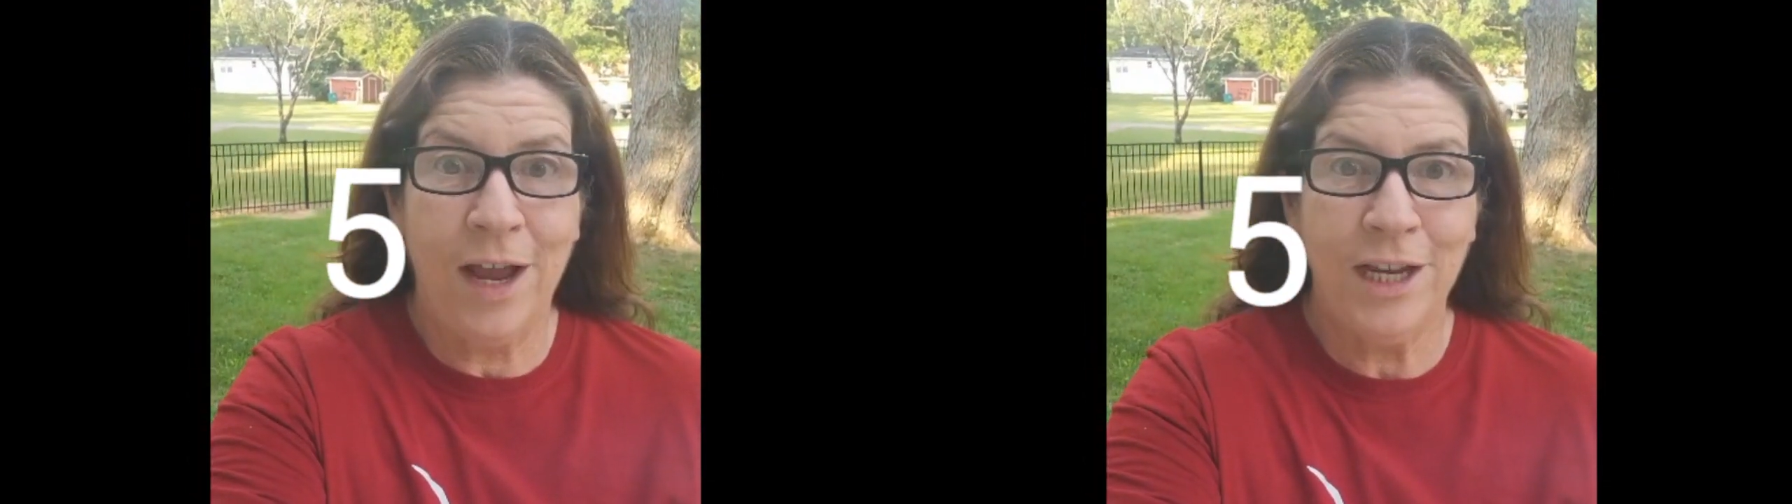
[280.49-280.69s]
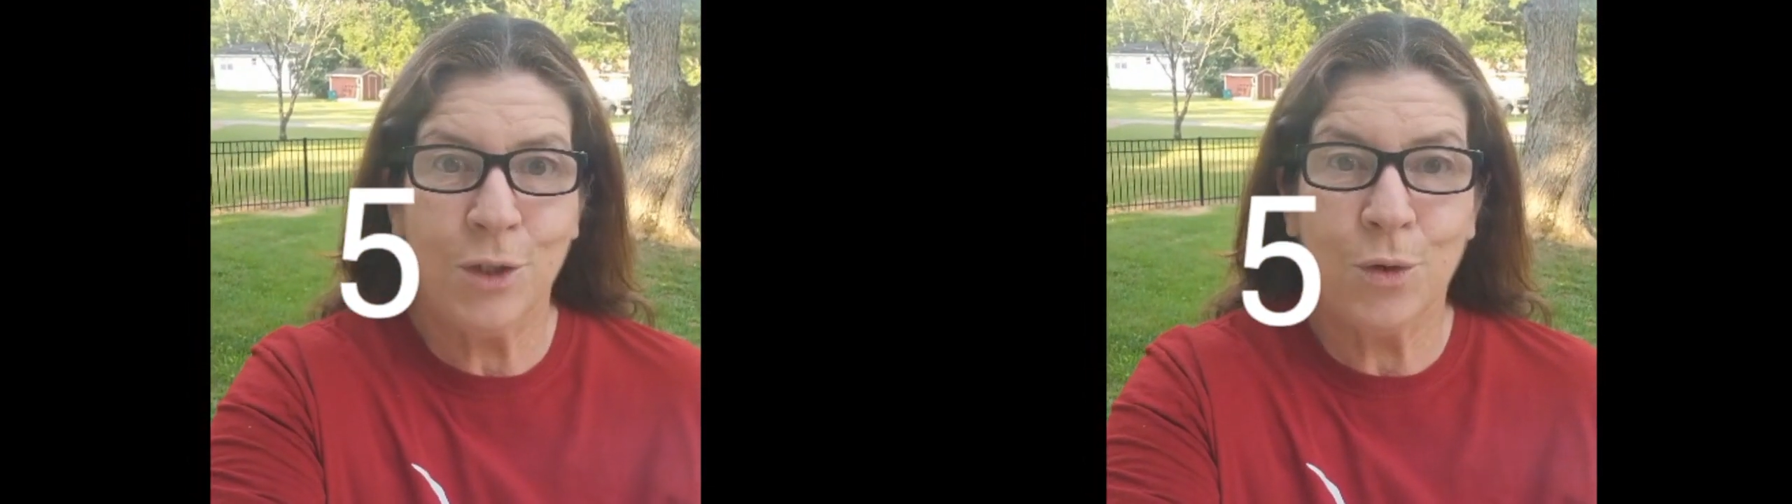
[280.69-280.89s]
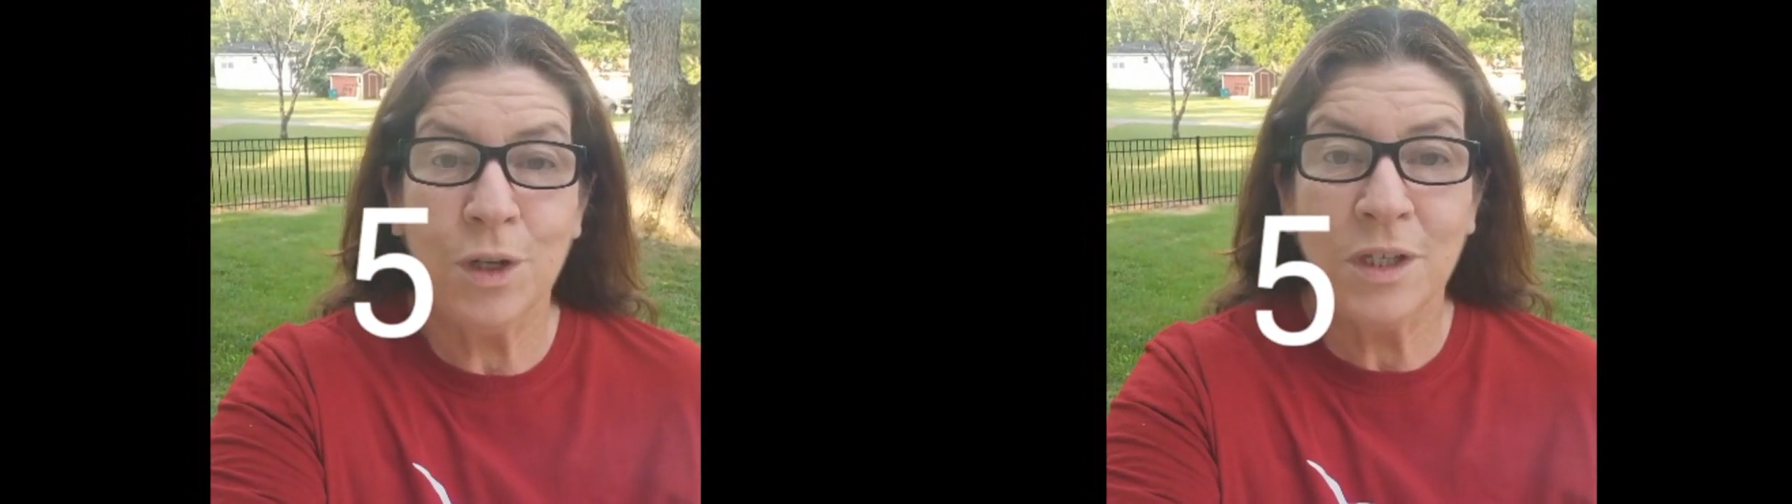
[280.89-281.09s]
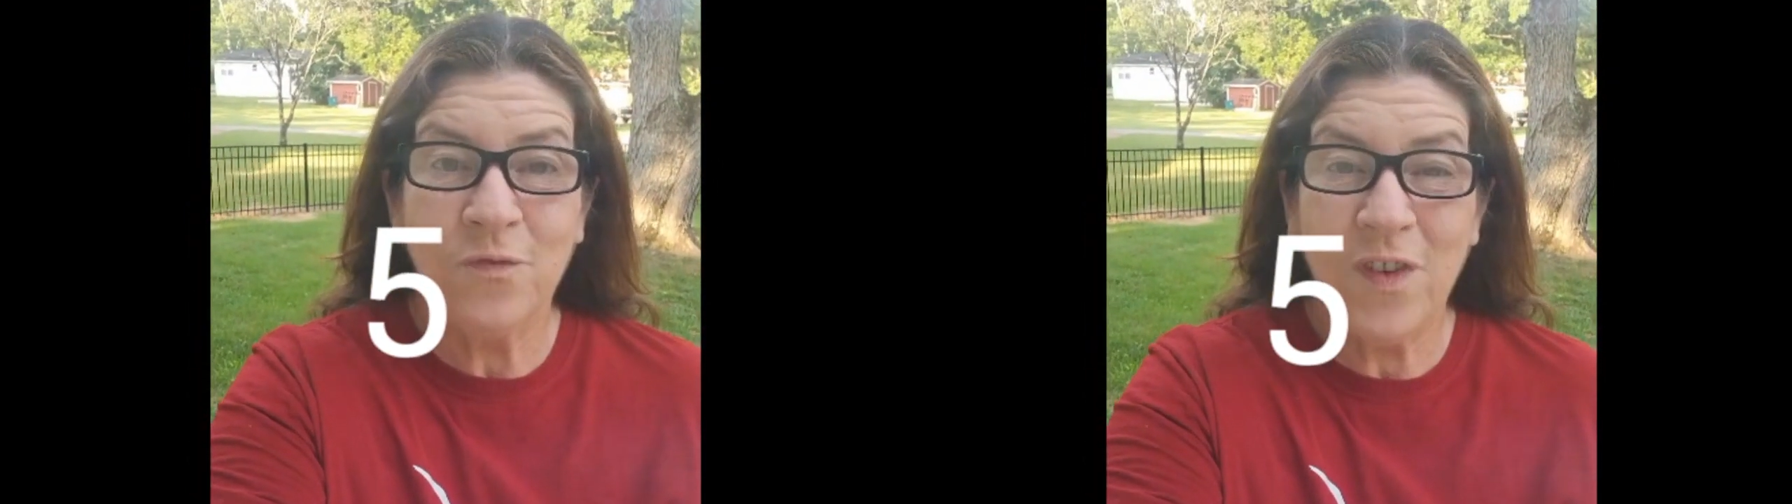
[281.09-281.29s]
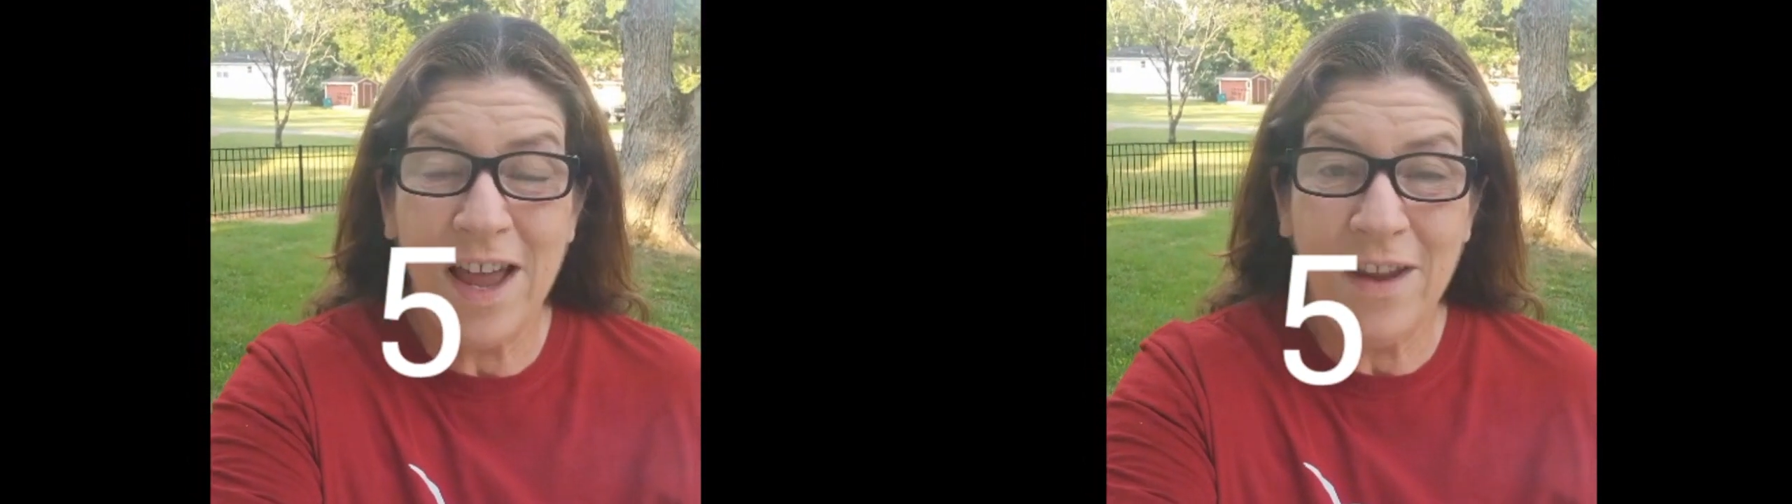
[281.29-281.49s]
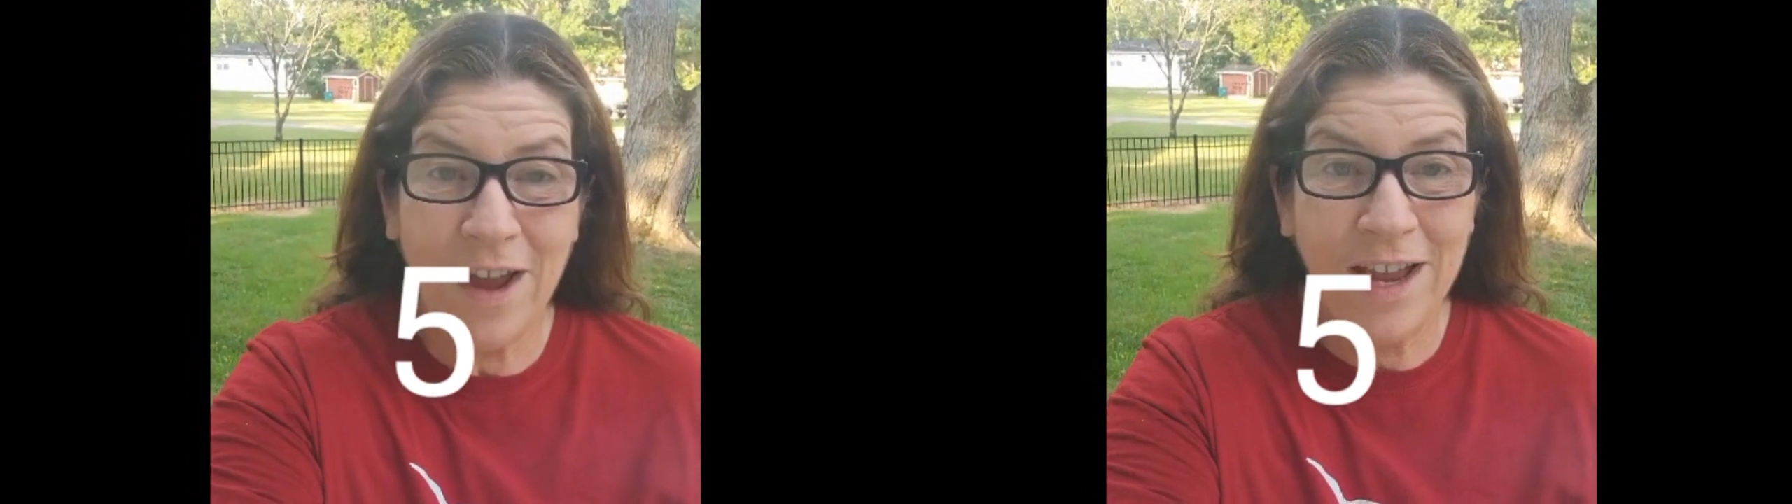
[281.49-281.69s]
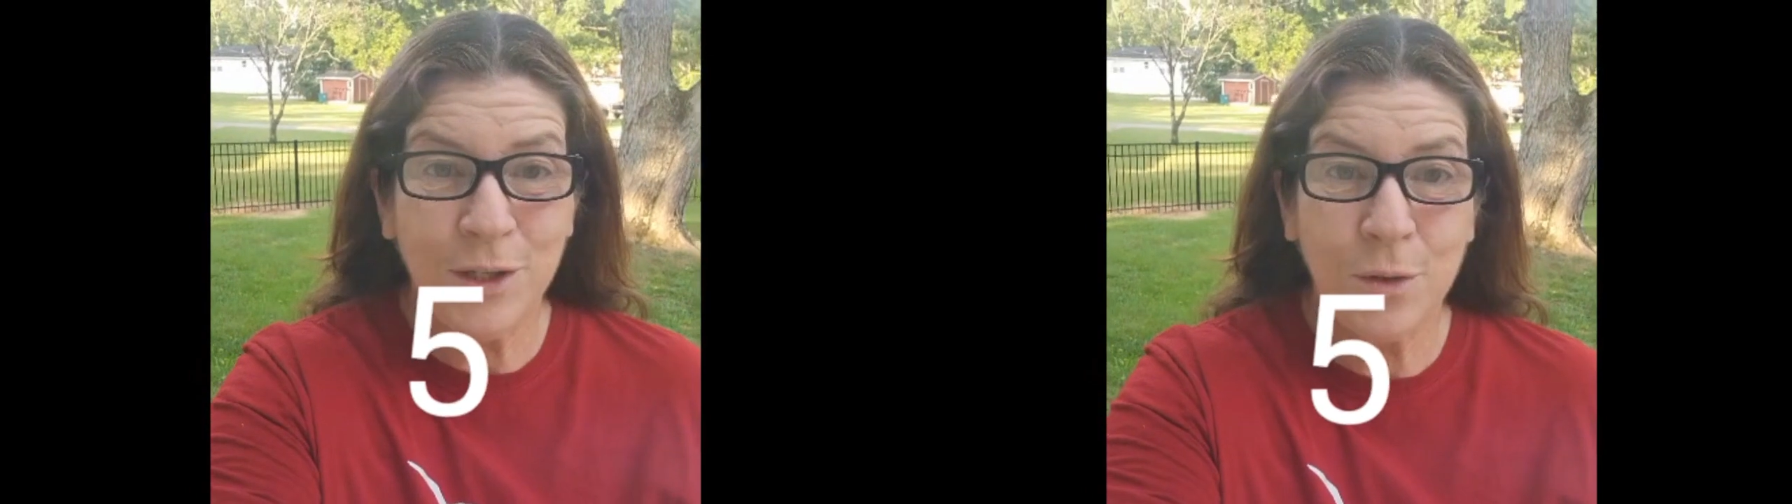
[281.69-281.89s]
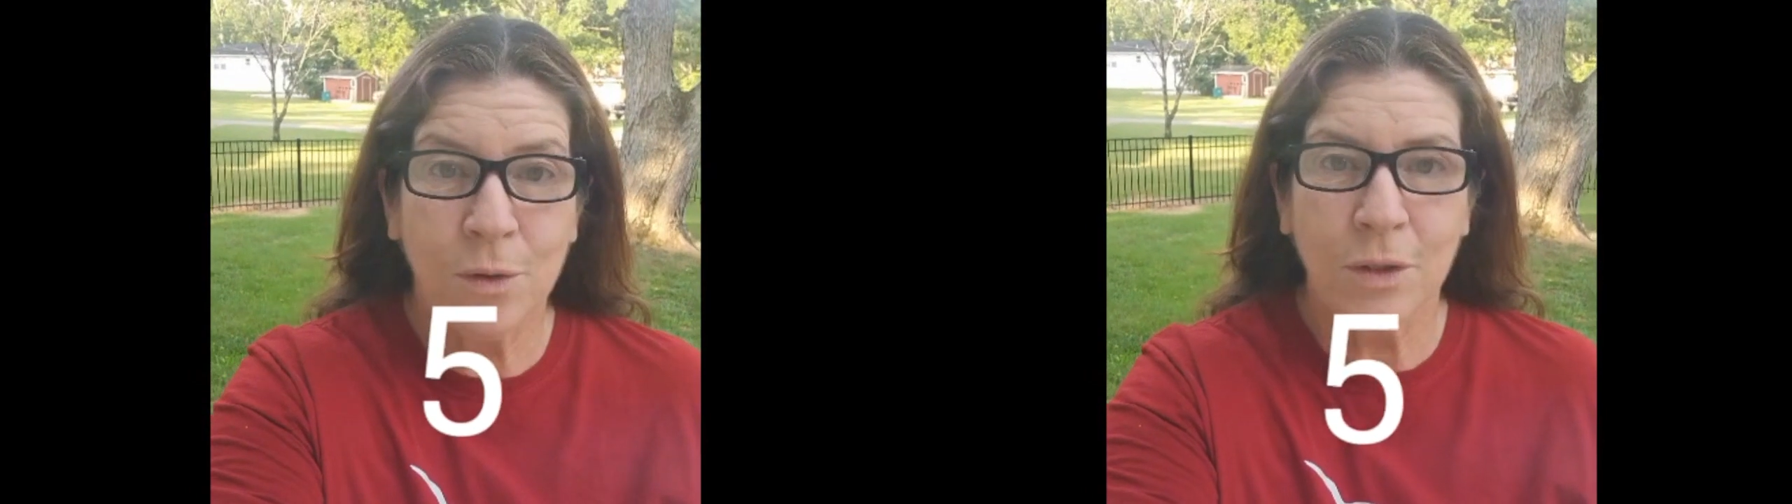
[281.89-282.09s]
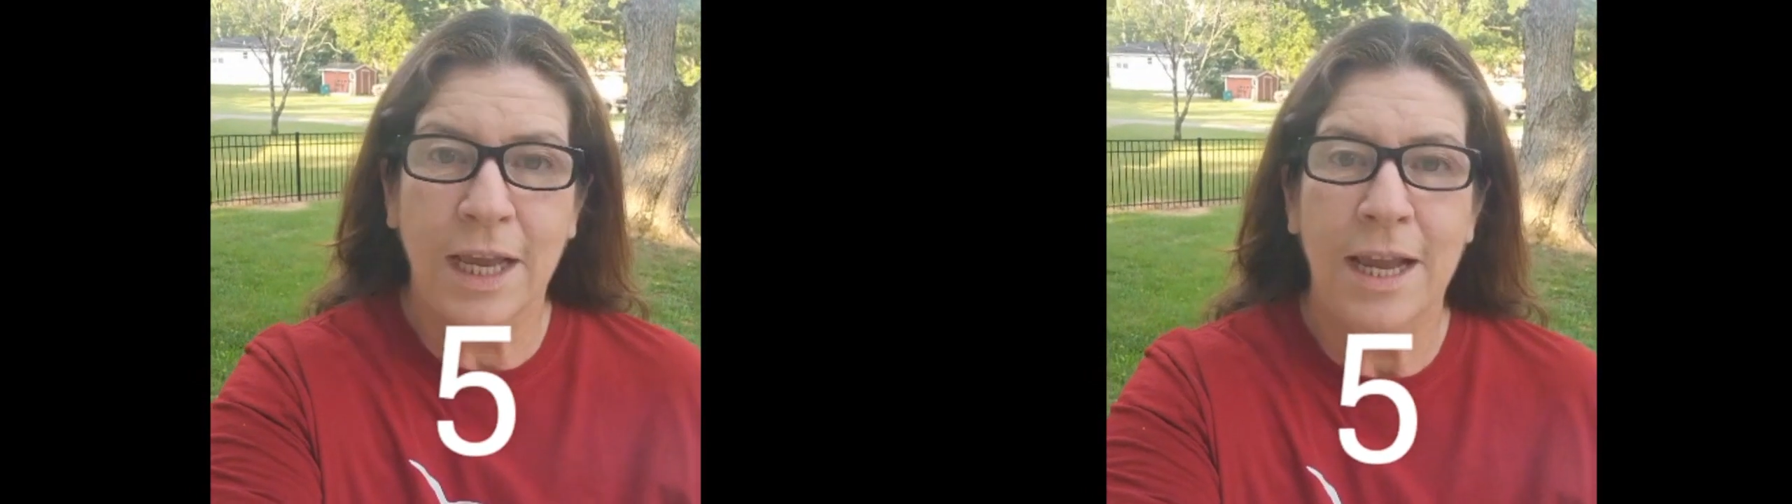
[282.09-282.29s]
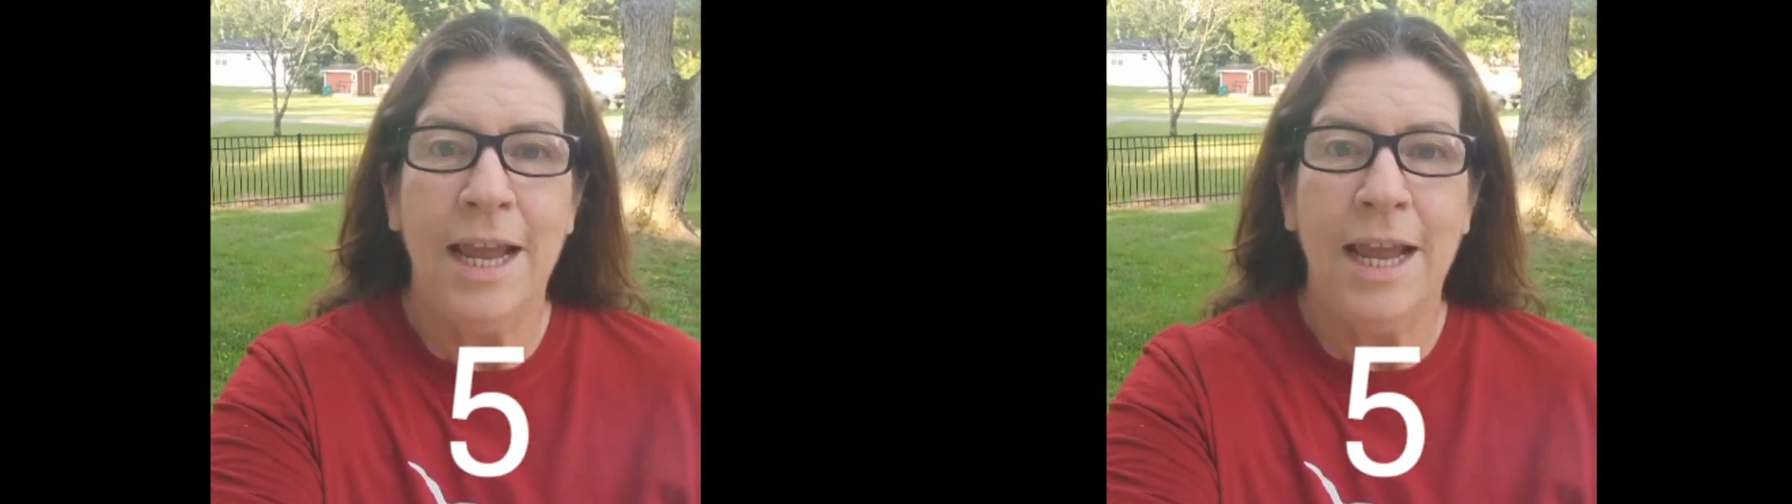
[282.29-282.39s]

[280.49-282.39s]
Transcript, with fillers: high schools? Five high schools.